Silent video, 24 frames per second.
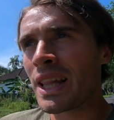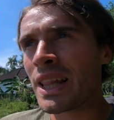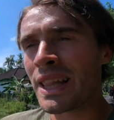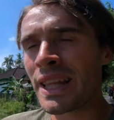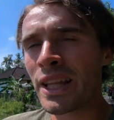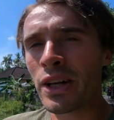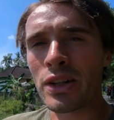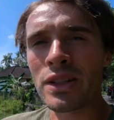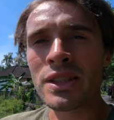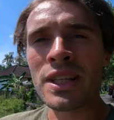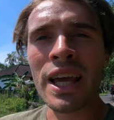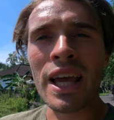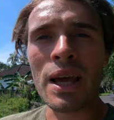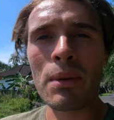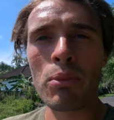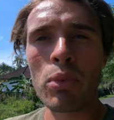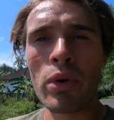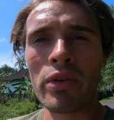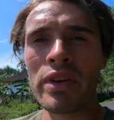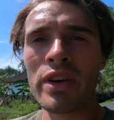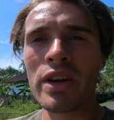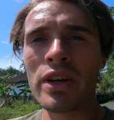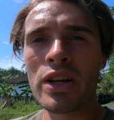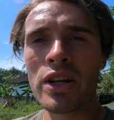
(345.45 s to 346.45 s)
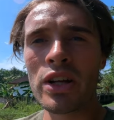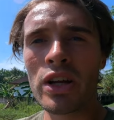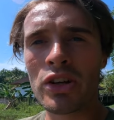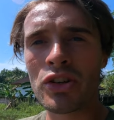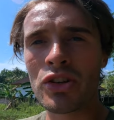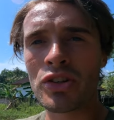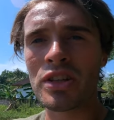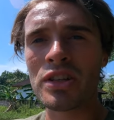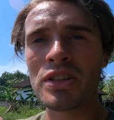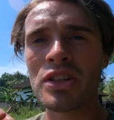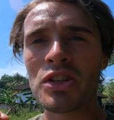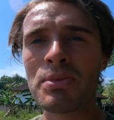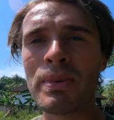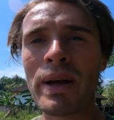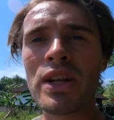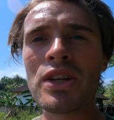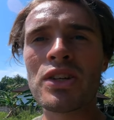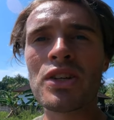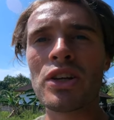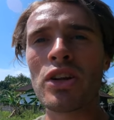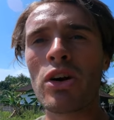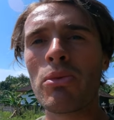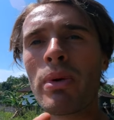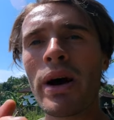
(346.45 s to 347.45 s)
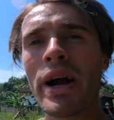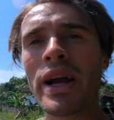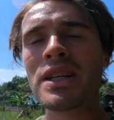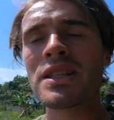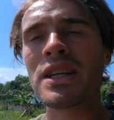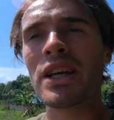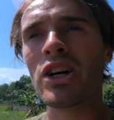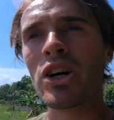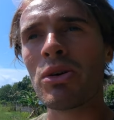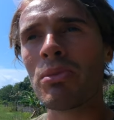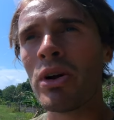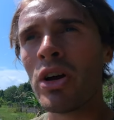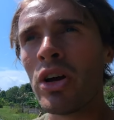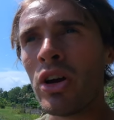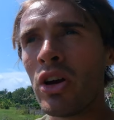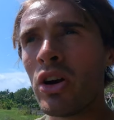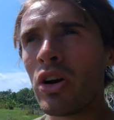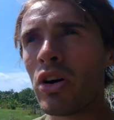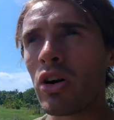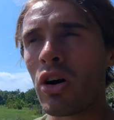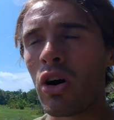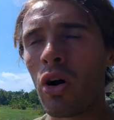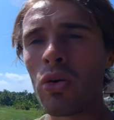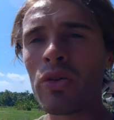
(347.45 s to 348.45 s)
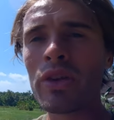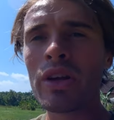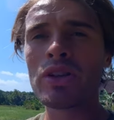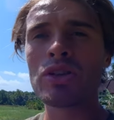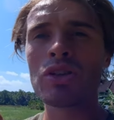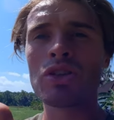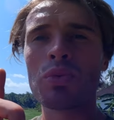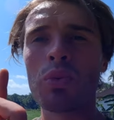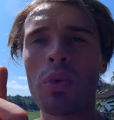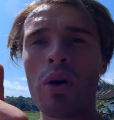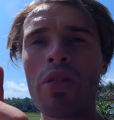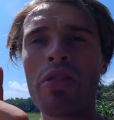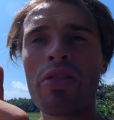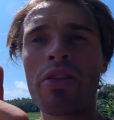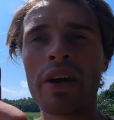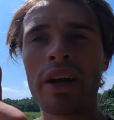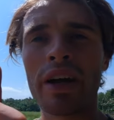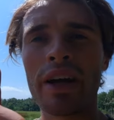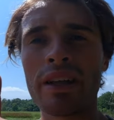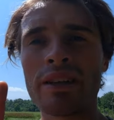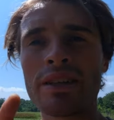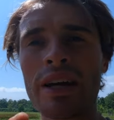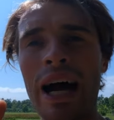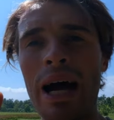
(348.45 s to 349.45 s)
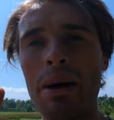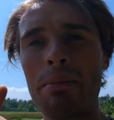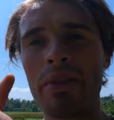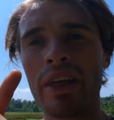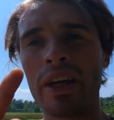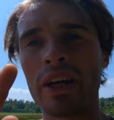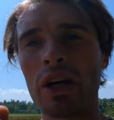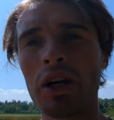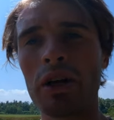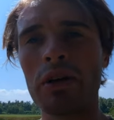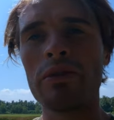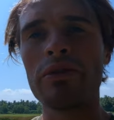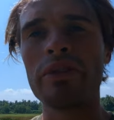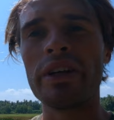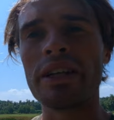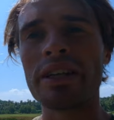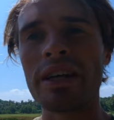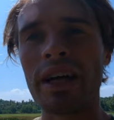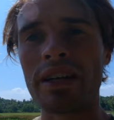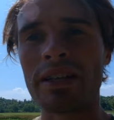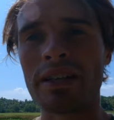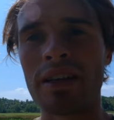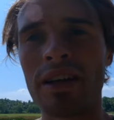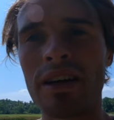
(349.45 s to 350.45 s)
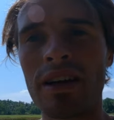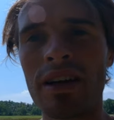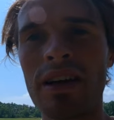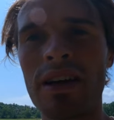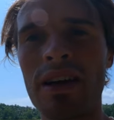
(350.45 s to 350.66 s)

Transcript: Little tip where you're adjusting suspension or bike setup, only adjust one thing at a time and then go and retest it.